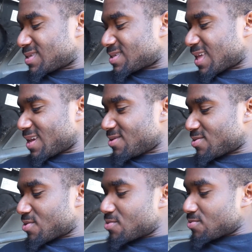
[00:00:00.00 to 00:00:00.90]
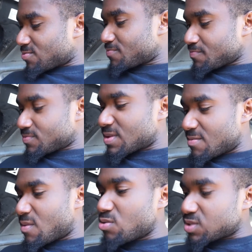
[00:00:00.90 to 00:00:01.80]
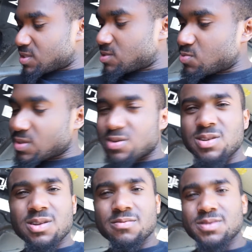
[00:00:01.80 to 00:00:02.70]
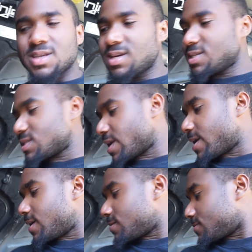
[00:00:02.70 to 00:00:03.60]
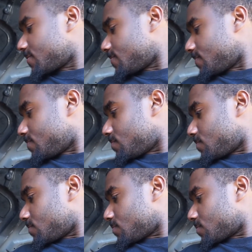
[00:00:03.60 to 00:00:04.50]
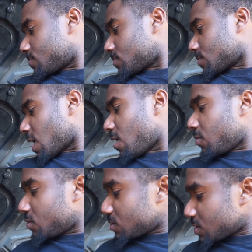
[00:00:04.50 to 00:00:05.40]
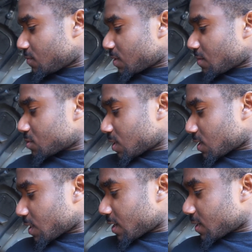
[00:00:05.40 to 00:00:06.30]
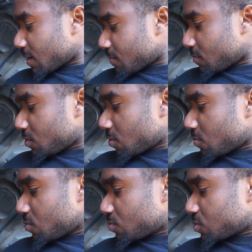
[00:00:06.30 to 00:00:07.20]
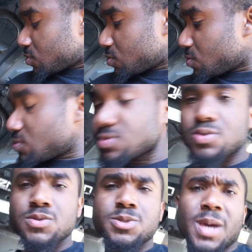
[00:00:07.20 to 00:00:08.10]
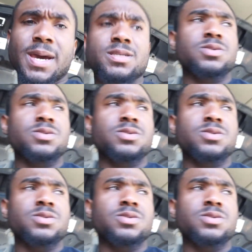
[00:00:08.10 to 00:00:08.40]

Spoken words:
like, you know, emotions with the, you know what I'm saying? It's like, I don't know, it's something that I'm trying to, like, not, you know, move too fast